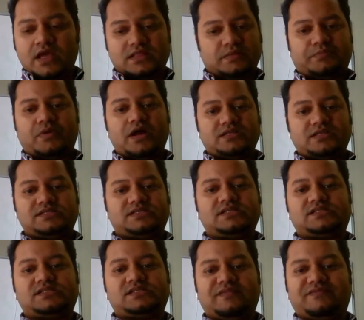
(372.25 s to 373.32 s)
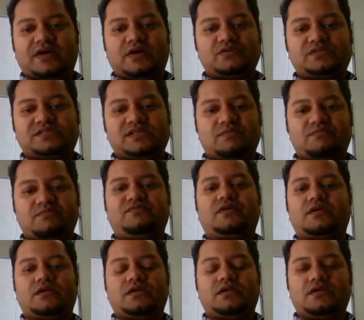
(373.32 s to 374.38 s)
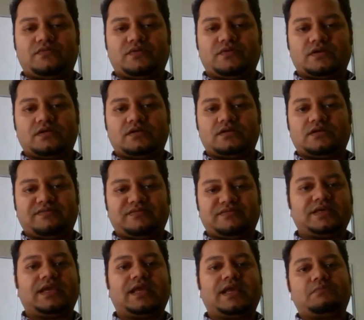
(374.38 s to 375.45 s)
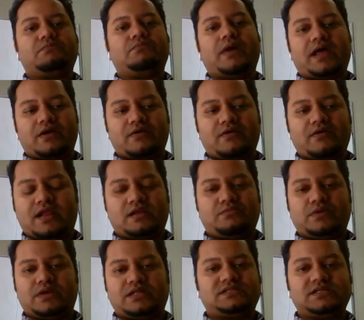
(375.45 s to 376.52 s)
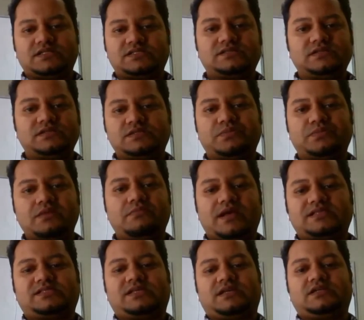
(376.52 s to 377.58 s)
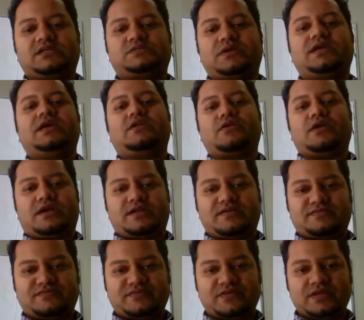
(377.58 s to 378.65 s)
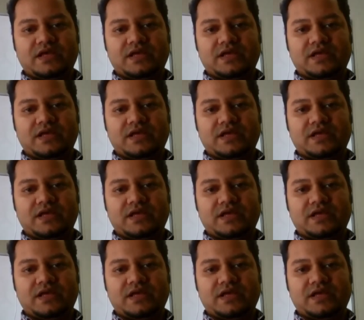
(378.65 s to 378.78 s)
And the process itself, I would say, I mean, we're definitely getting better at it, but it's pretty messy. It's pretty iterative.